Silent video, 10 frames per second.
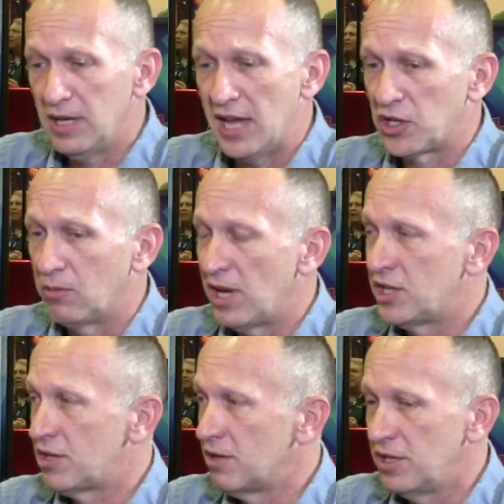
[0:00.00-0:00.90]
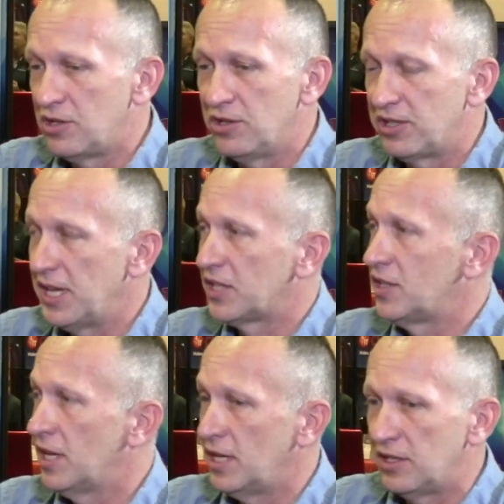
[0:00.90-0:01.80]
national registry issues the
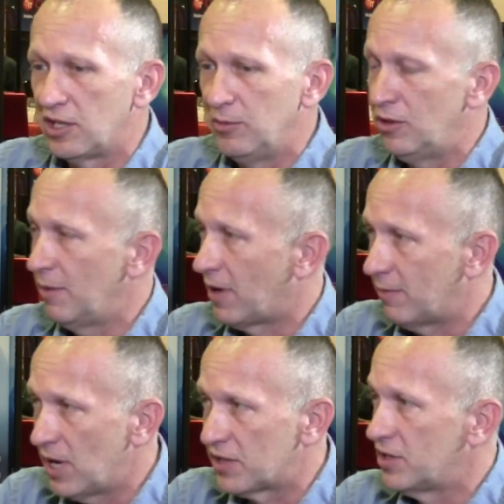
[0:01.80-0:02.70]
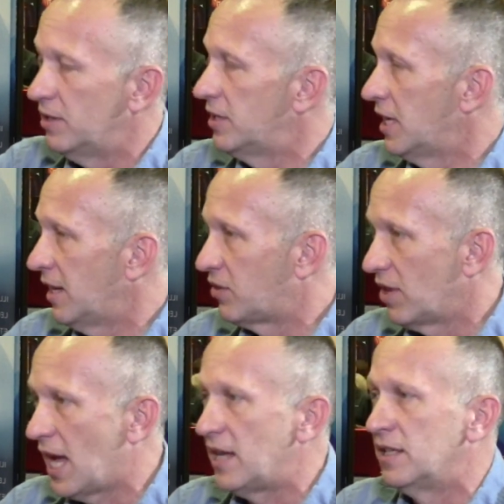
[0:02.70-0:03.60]
next day, it's community car medicine the day
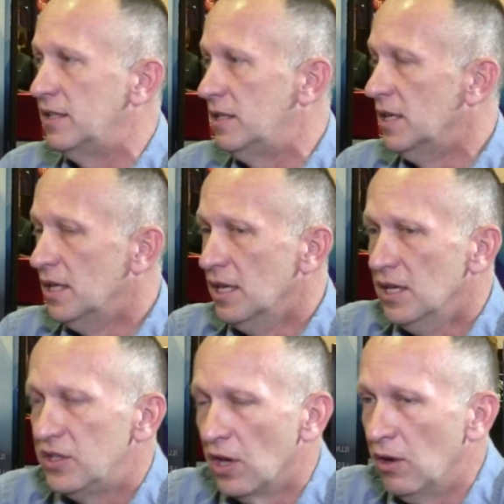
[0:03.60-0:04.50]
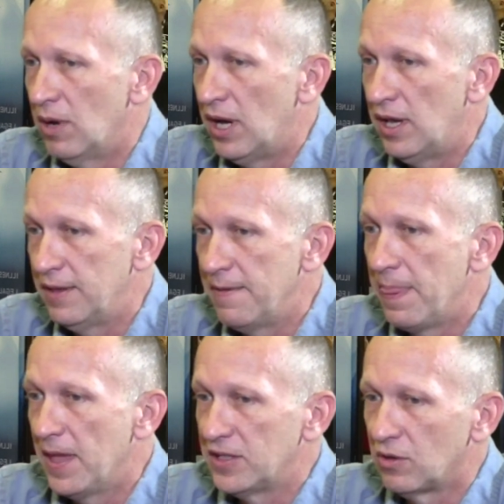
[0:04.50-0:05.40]
after that. And so
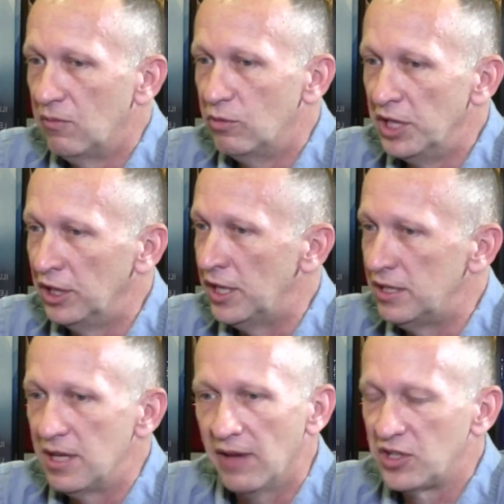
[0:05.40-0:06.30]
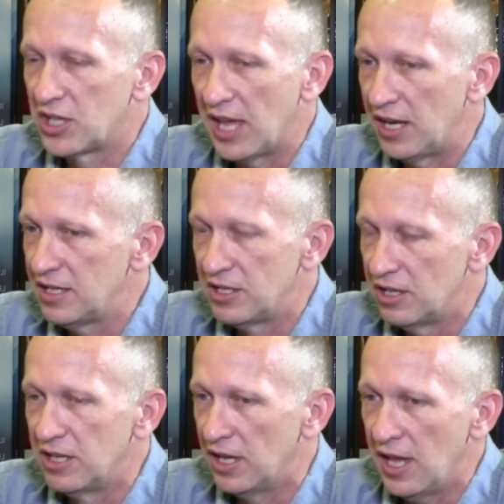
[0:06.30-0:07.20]
I've just had
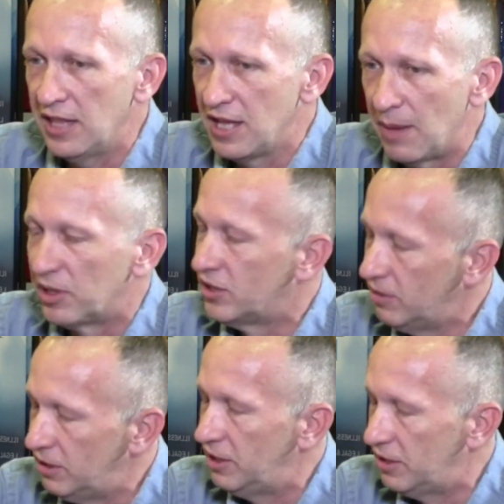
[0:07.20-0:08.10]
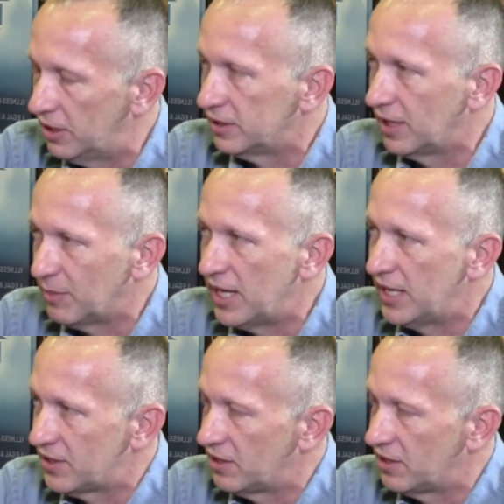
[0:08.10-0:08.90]
the opportunity to get my hands